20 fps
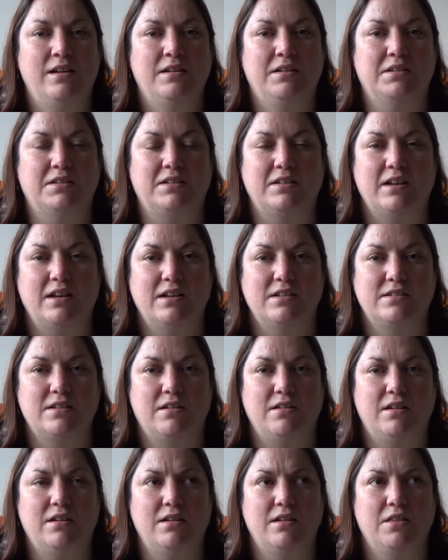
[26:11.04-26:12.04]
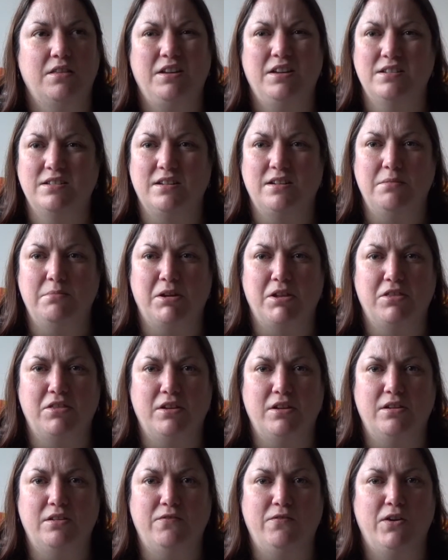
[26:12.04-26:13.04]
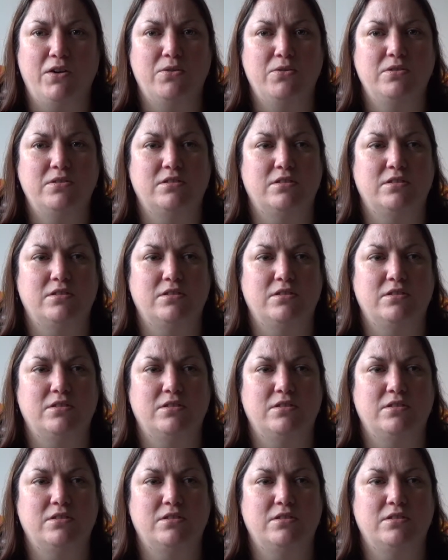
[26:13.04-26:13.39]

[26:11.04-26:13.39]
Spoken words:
as I say, I think it's only my third vlog,